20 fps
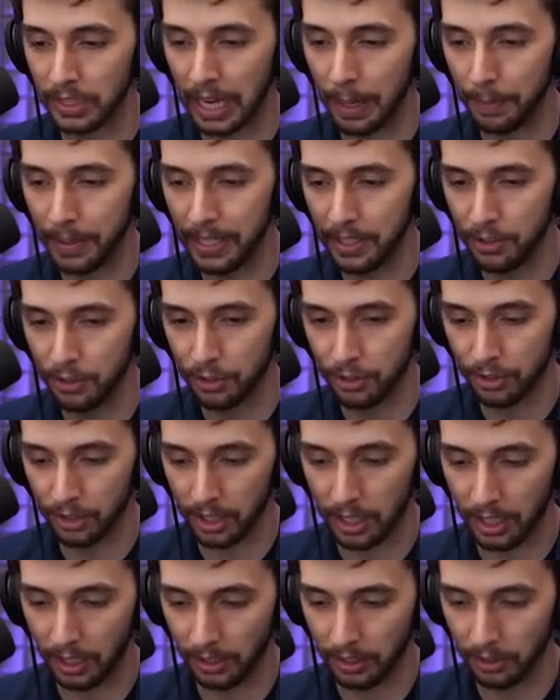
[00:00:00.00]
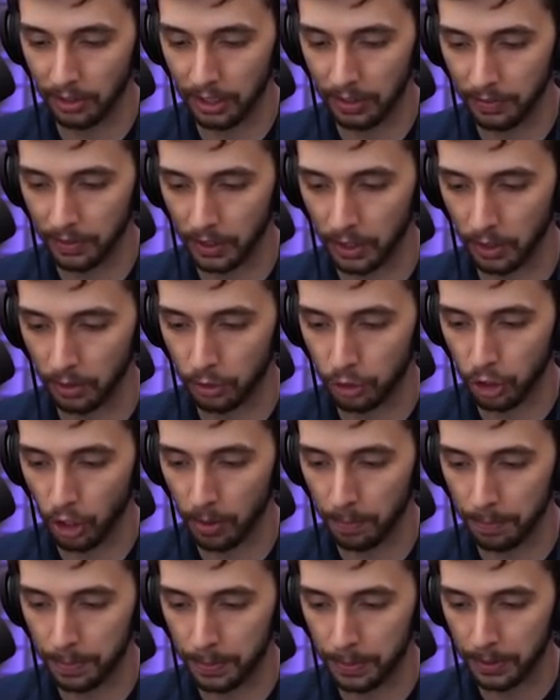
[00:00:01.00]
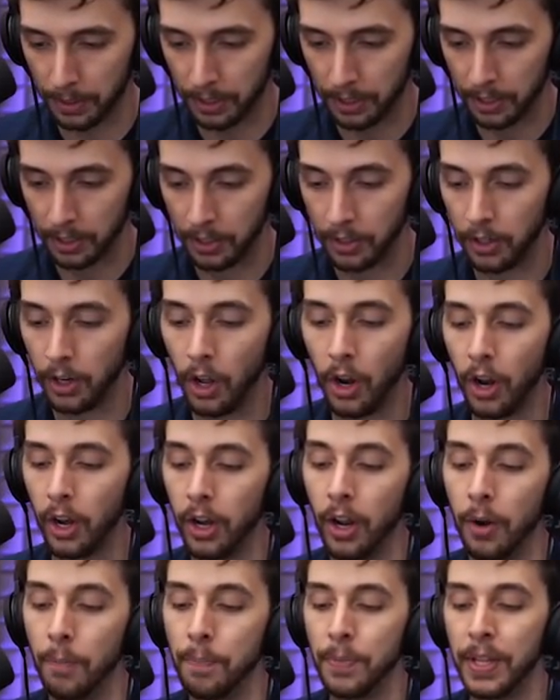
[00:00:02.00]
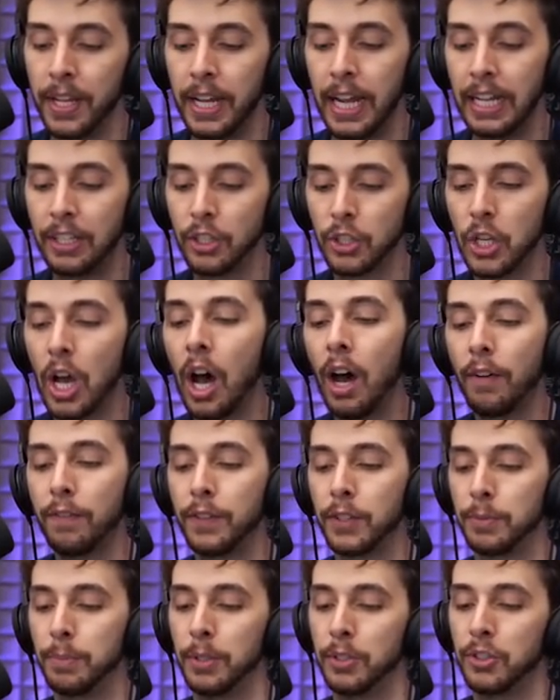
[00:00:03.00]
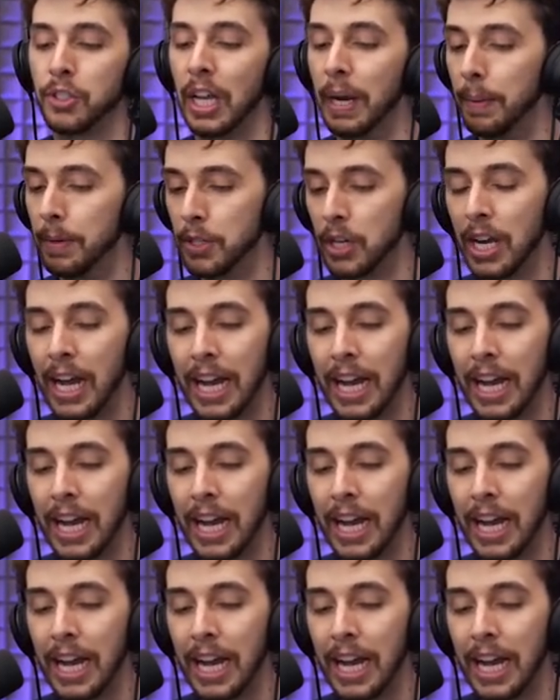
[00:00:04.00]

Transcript: damage? I don't even know. Chomp. No, no, no. It does half as much damage,